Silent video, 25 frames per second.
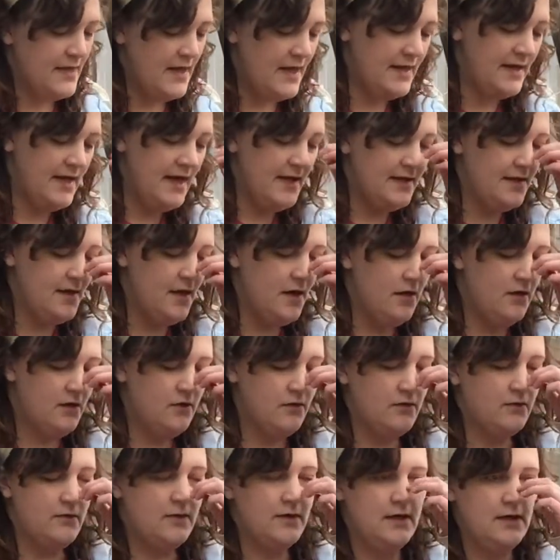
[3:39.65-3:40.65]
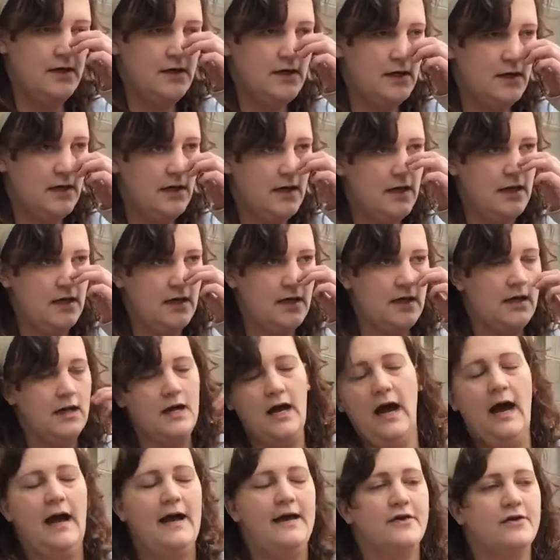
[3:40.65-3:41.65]
And I know
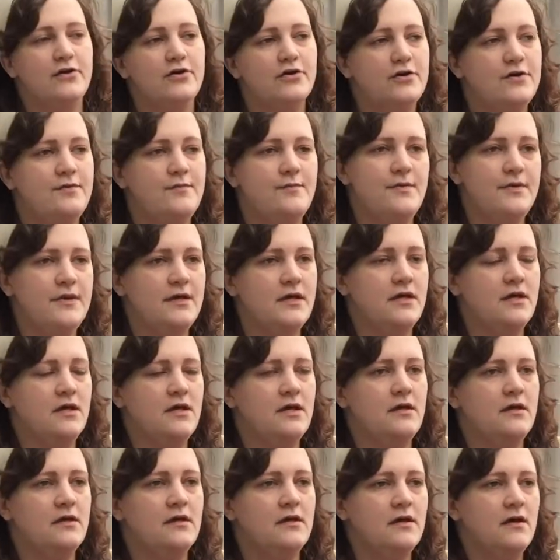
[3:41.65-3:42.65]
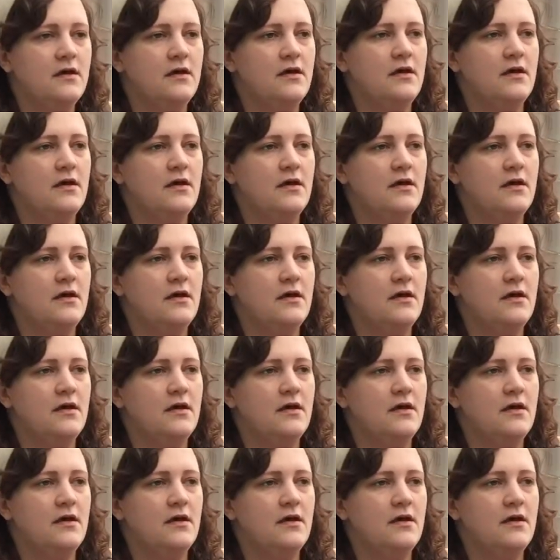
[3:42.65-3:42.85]
I could be